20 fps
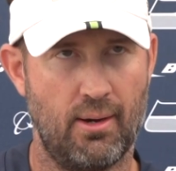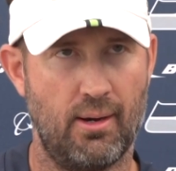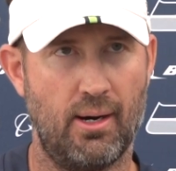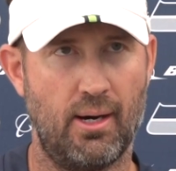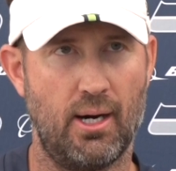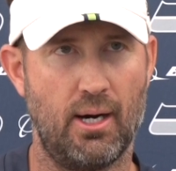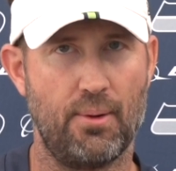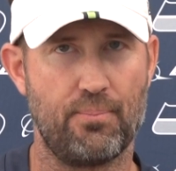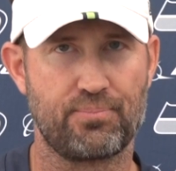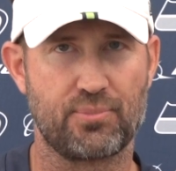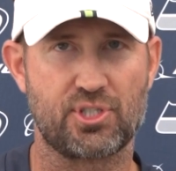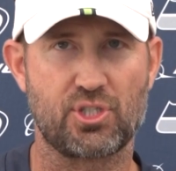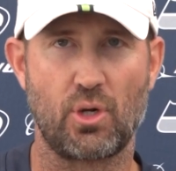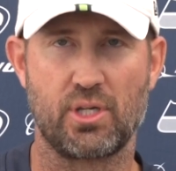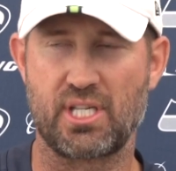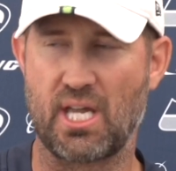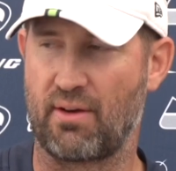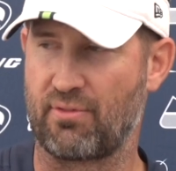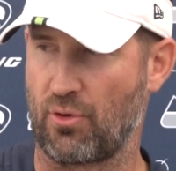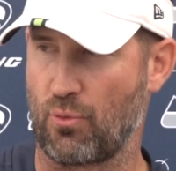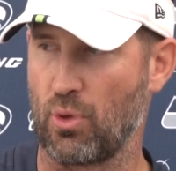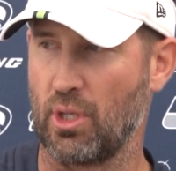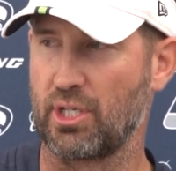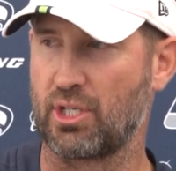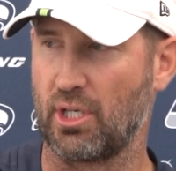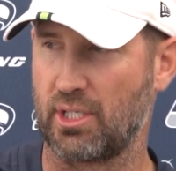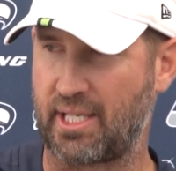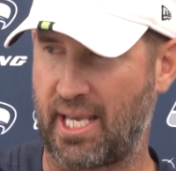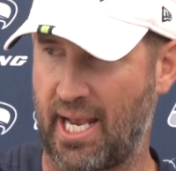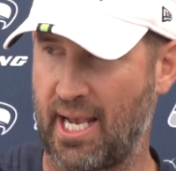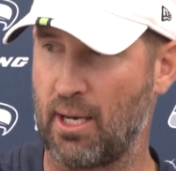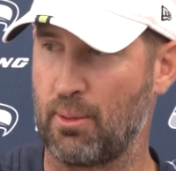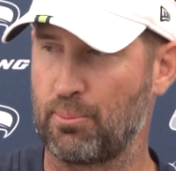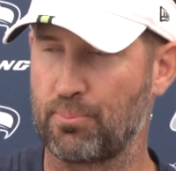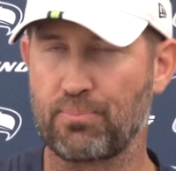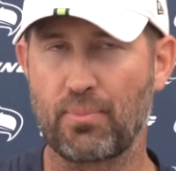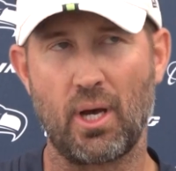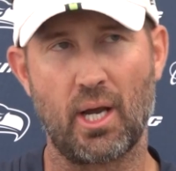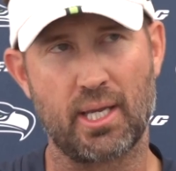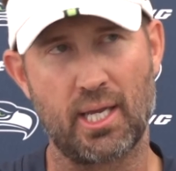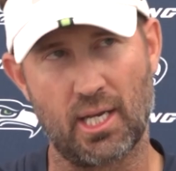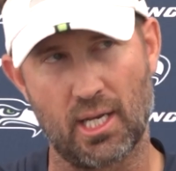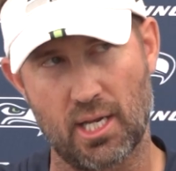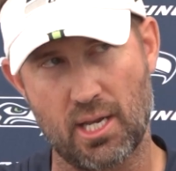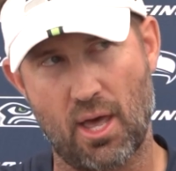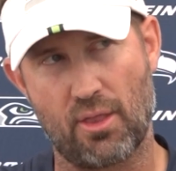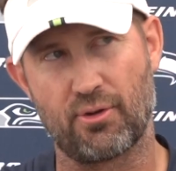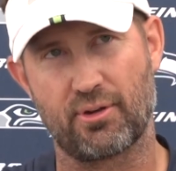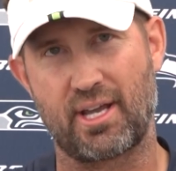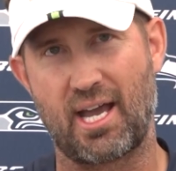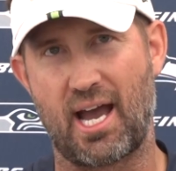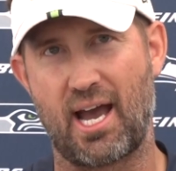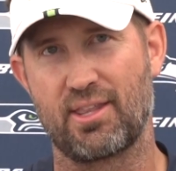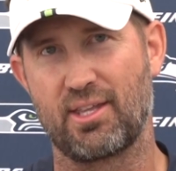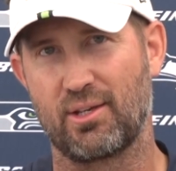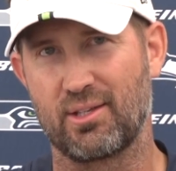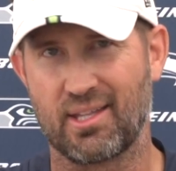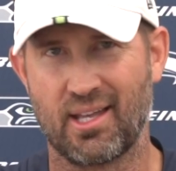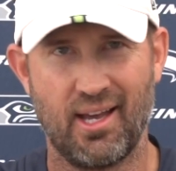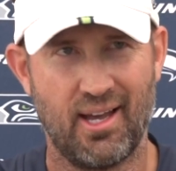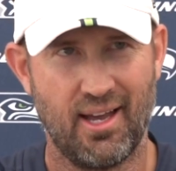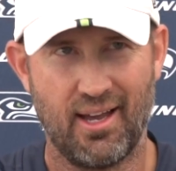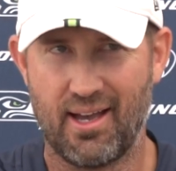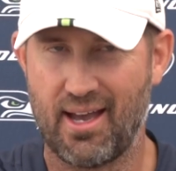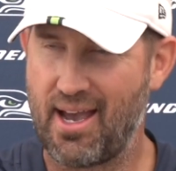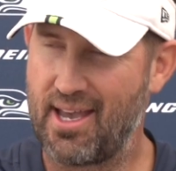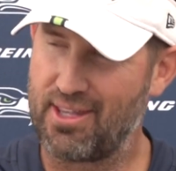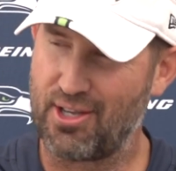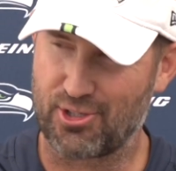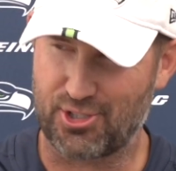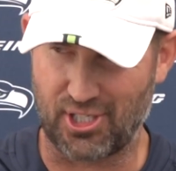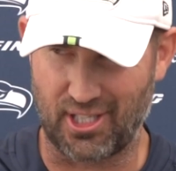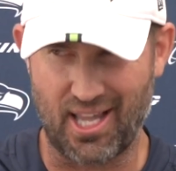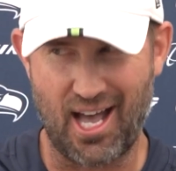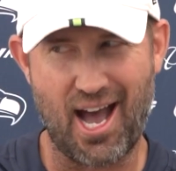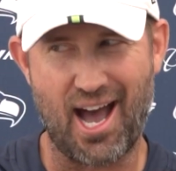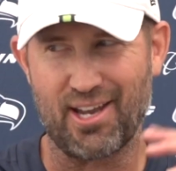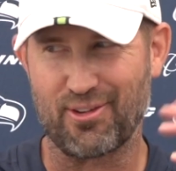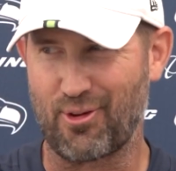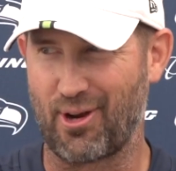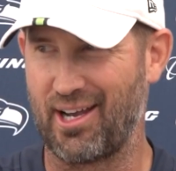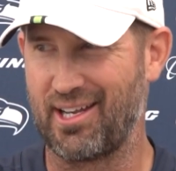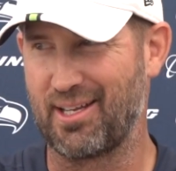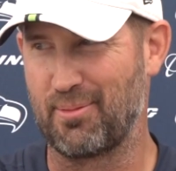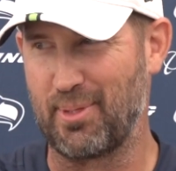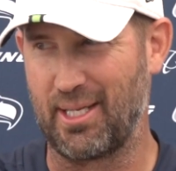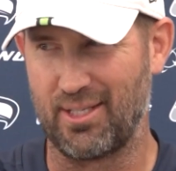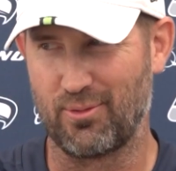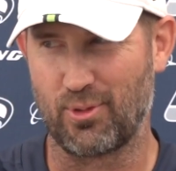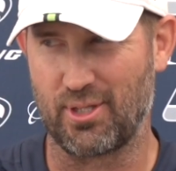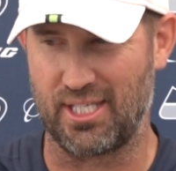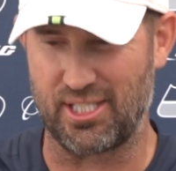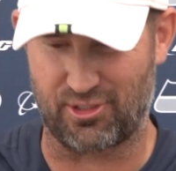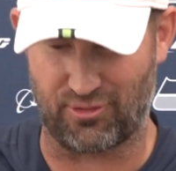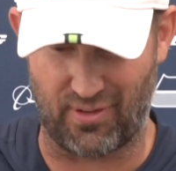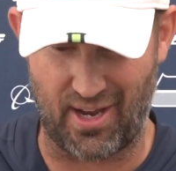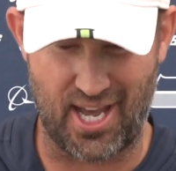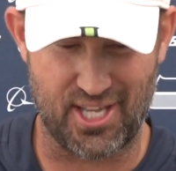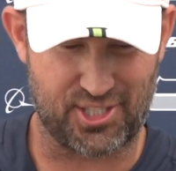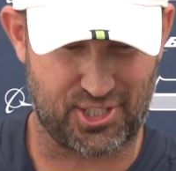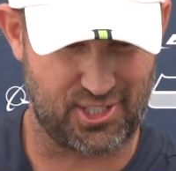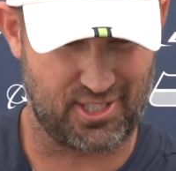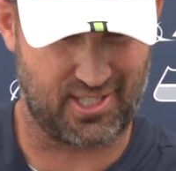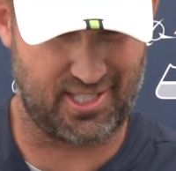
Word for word: So he's having a really good camp. Again, another guy that, hey, there's a lot, right? I mean, these vets